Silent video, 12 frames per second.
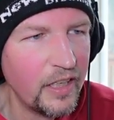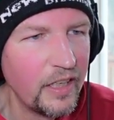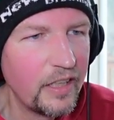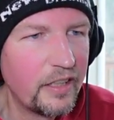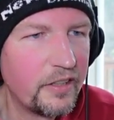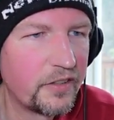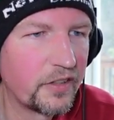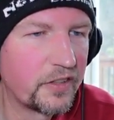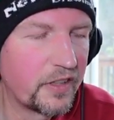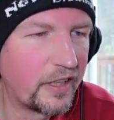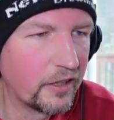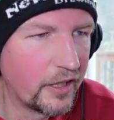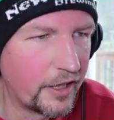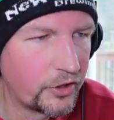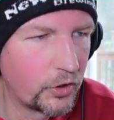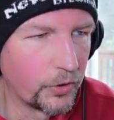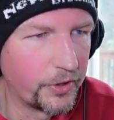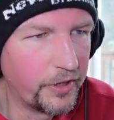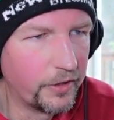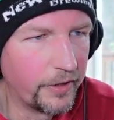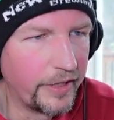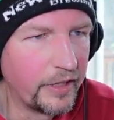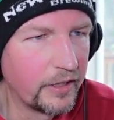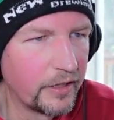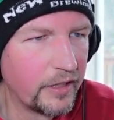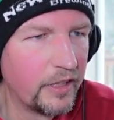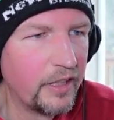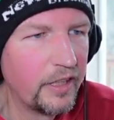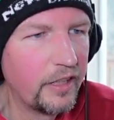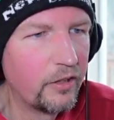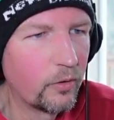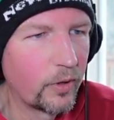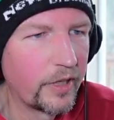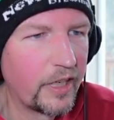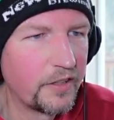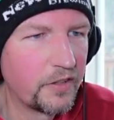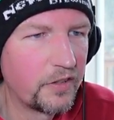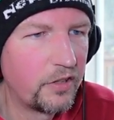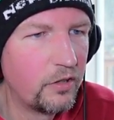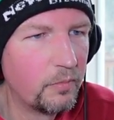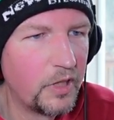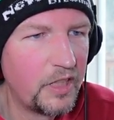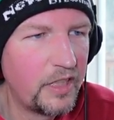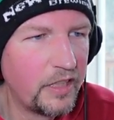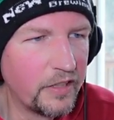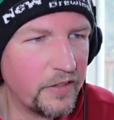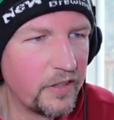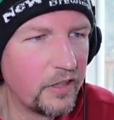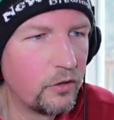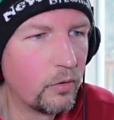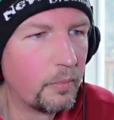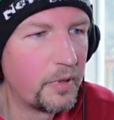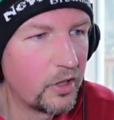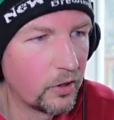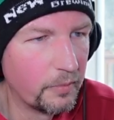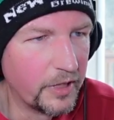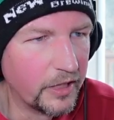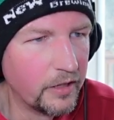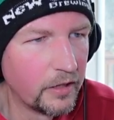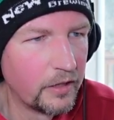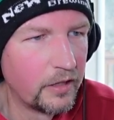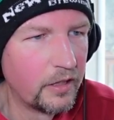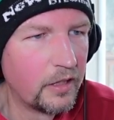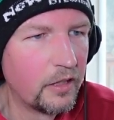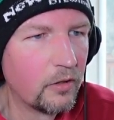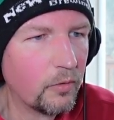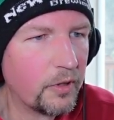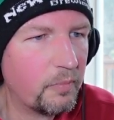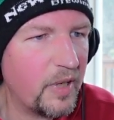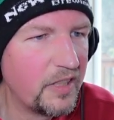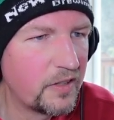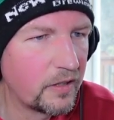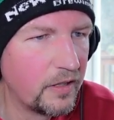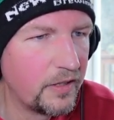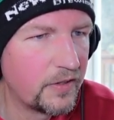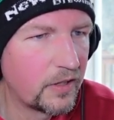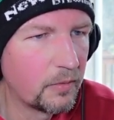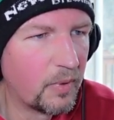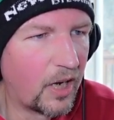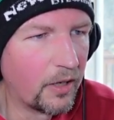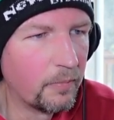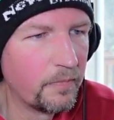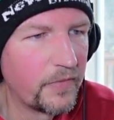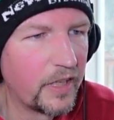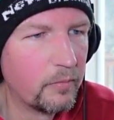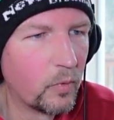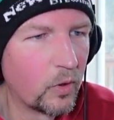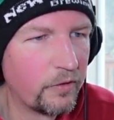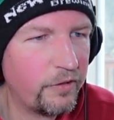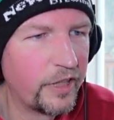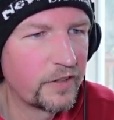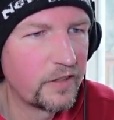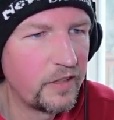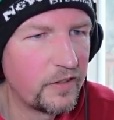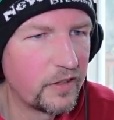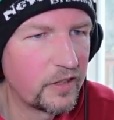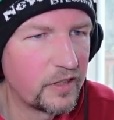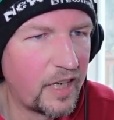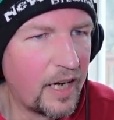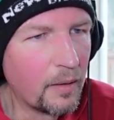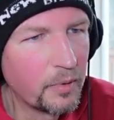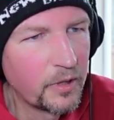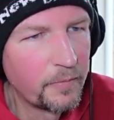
It is a psychological theory. It organizes human needs into a pyramid with basic needs at the bottom and more advanced needs at the top.